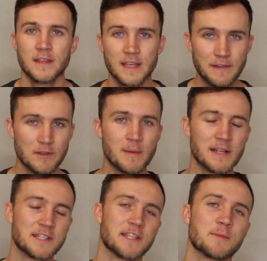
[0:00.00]
If you made
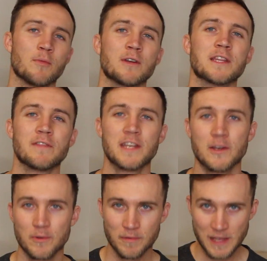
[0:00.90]
it to this point in the
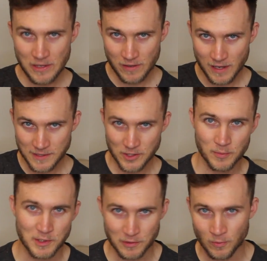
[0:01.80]
video, thank you guys so
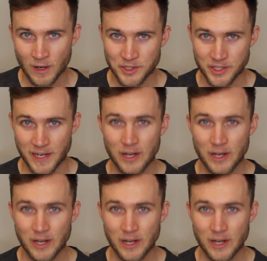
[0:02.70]
much for watching.